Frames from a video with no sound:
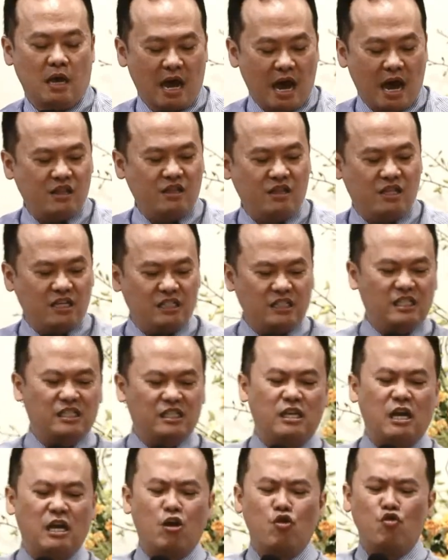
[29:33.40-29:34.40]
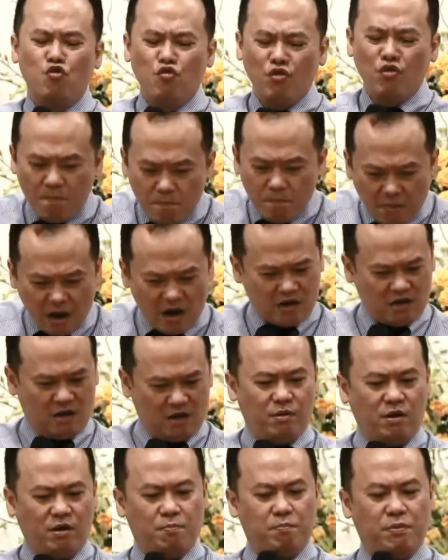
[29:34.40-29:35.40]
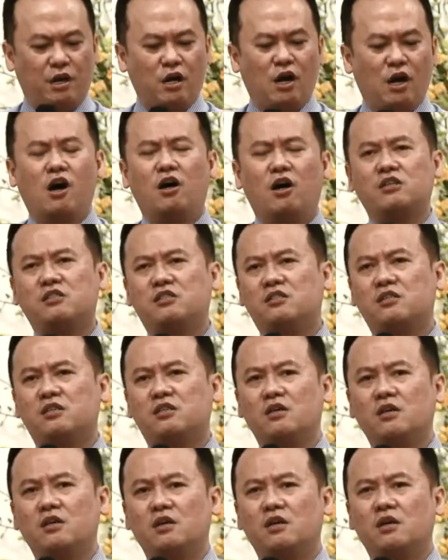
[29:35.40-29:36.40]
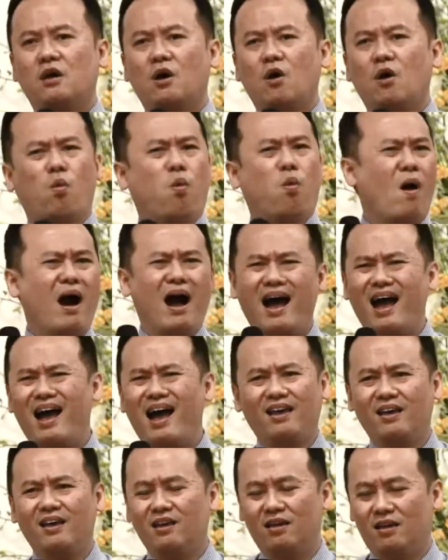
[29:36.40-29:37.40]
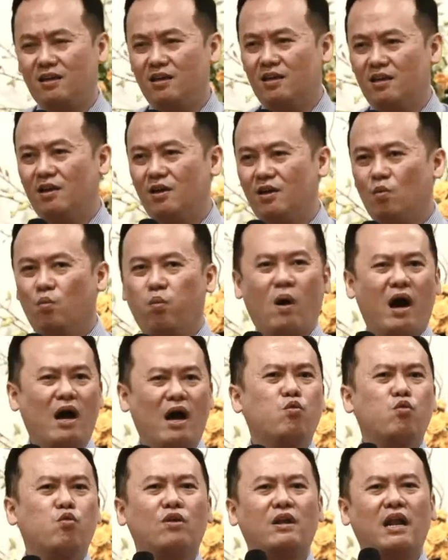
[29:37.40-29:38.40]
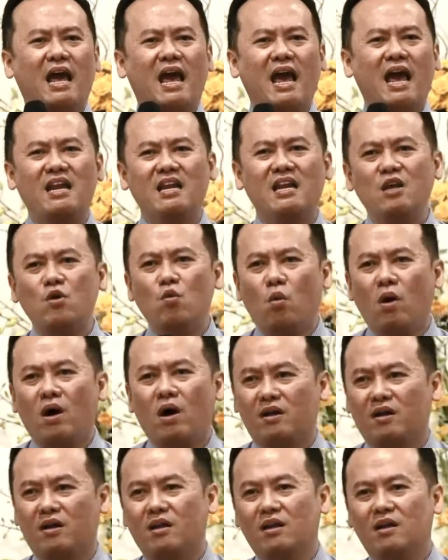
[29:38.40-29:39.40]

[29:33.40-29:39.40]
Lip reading: And this is remarkable because why? Why would anyone